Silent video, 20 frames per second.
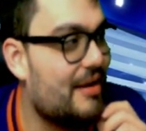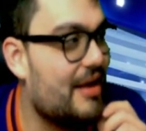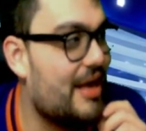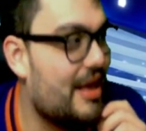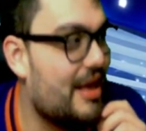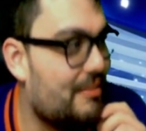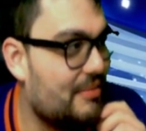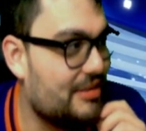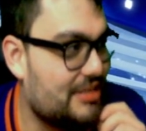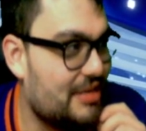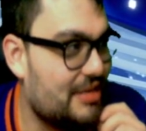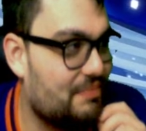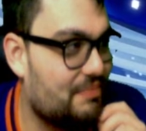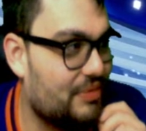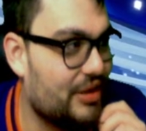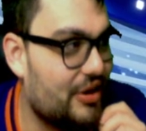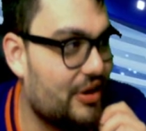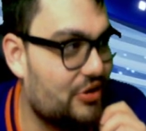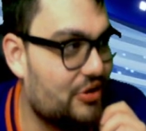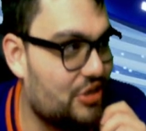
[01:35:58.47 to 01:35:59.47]
Edmonton
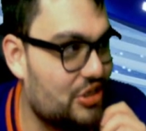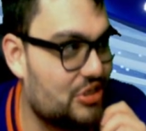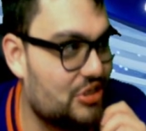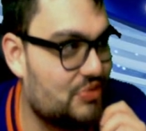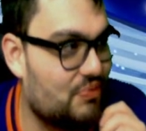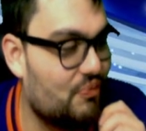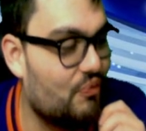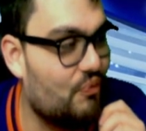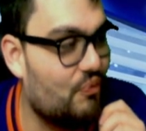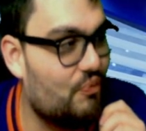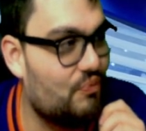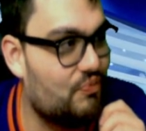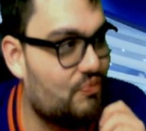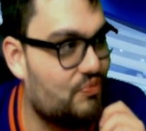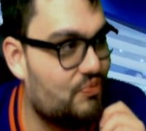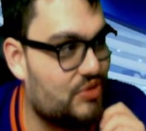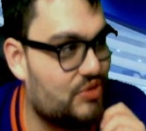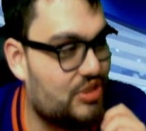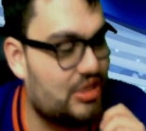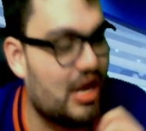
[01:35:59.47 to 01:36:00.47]
player just
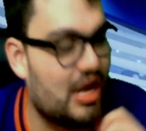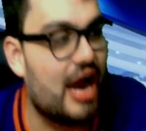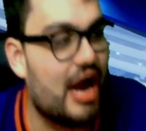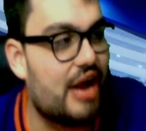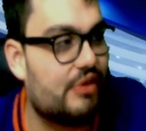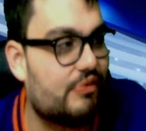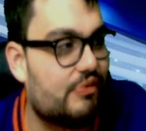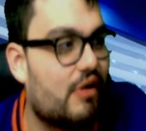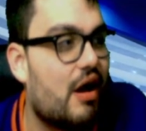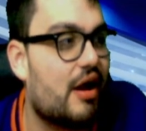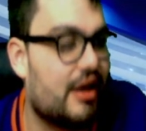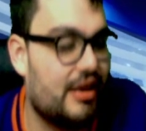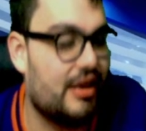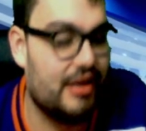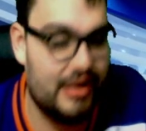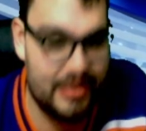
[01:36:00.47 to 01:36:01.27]
skyrocketed